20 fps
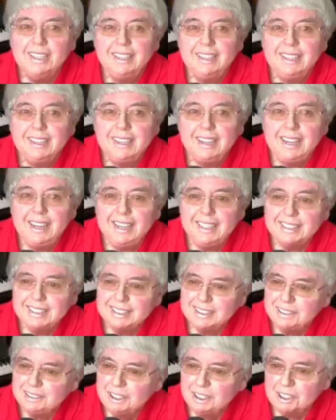It's
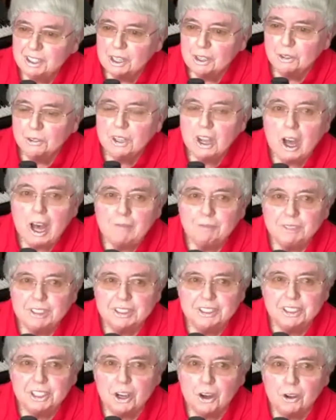good old Captain
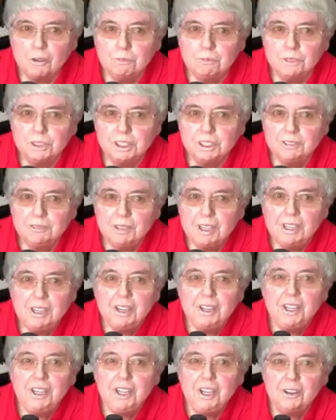Tom's
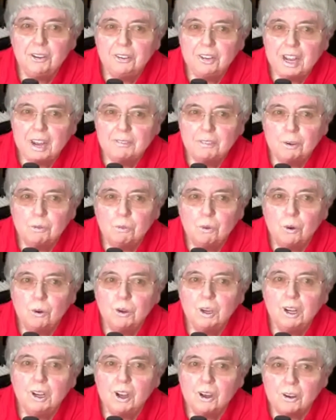You'll Never Walk
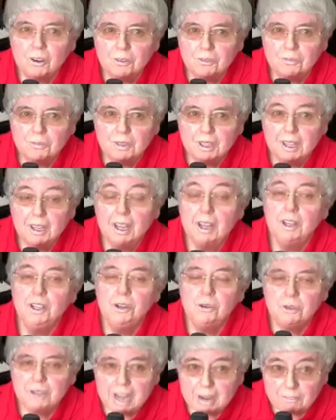Alone. You'll
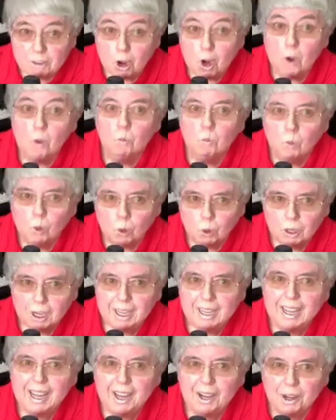never walk
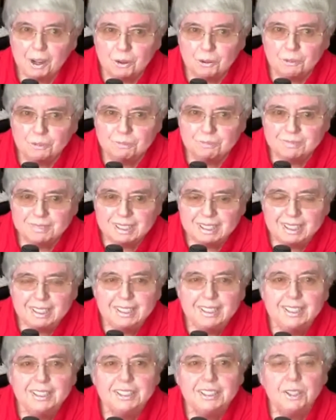alone.
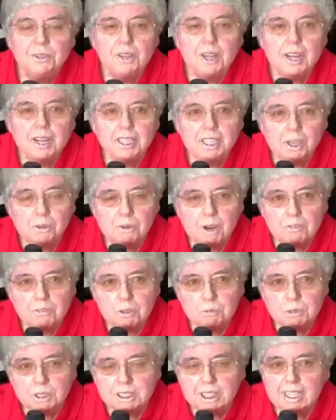So thank you
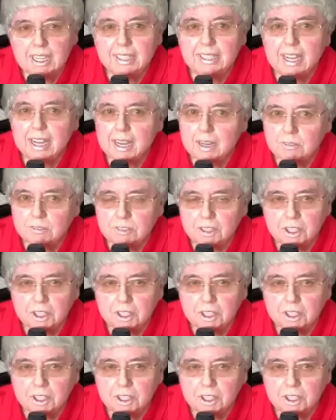everybody again for your